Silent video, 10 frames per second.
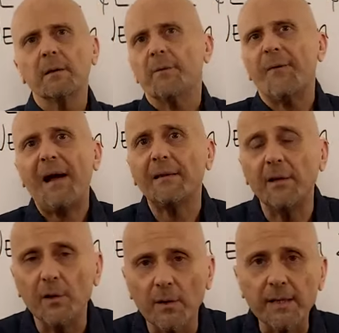The fact
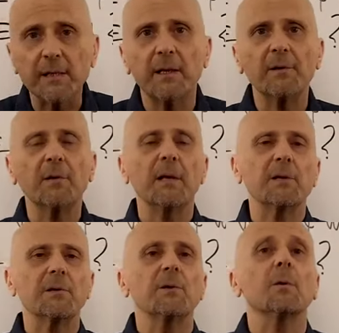that you're listening to
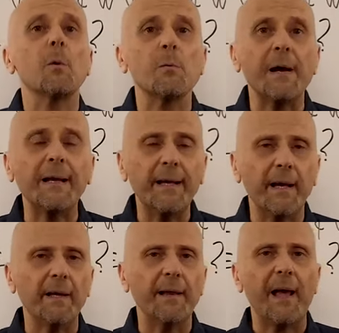this, you're already
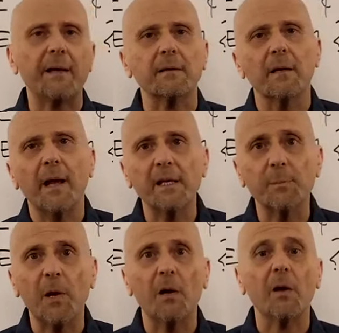getting that as
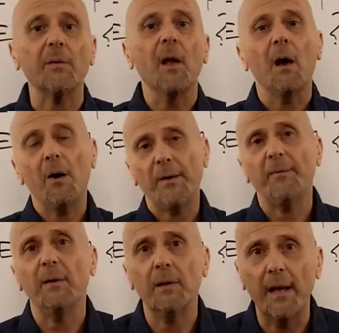part of, I
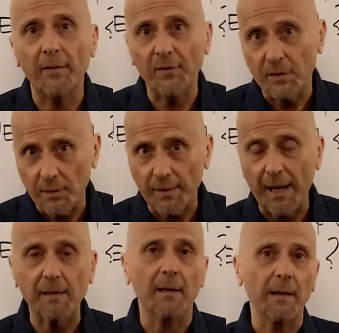feel I have to do
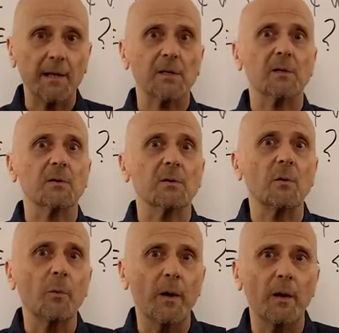that. And that's just
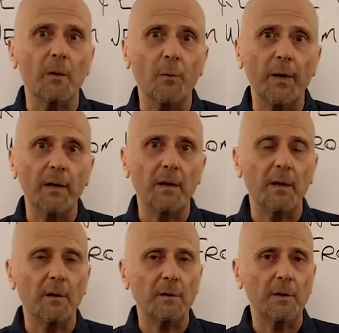where we,
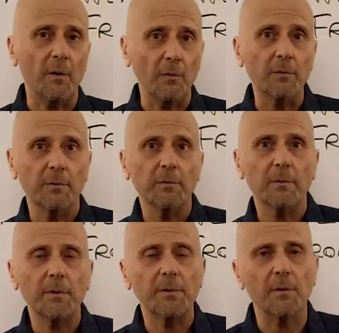uh, you know,
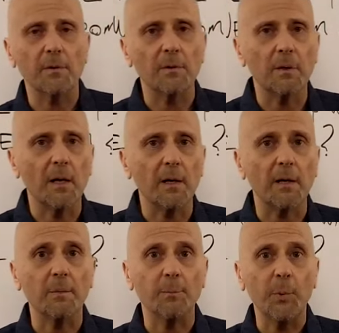you're
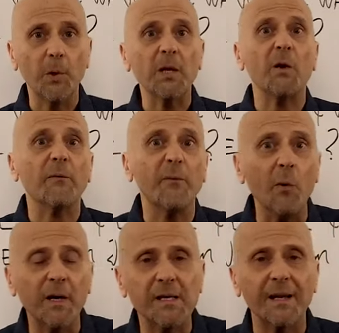uh, putting your
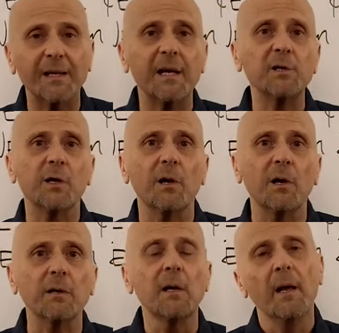focus and attention
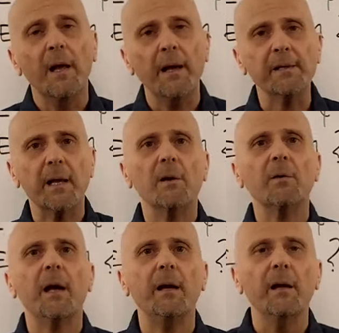on and saying,
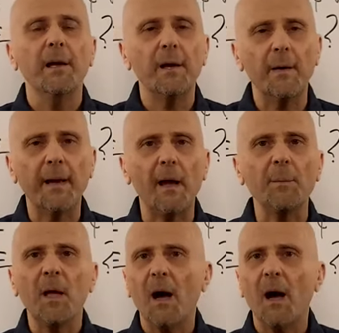okay, here I am.